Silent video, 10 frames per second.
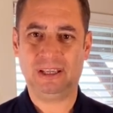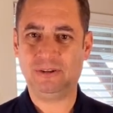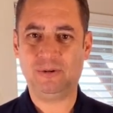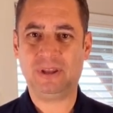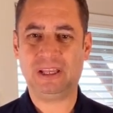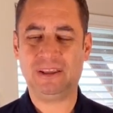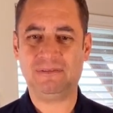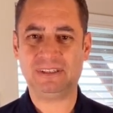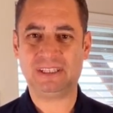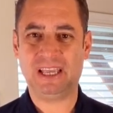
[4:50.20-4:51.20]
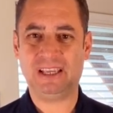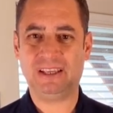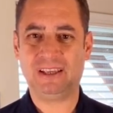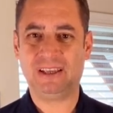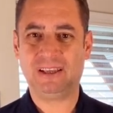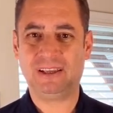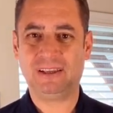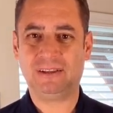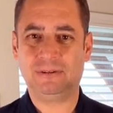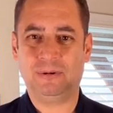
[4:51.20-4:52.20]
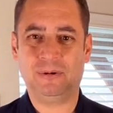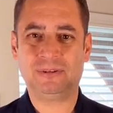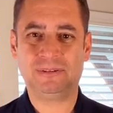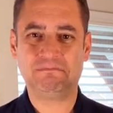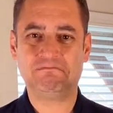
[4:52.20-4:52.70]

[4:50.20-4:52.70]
And you can even say, Lord,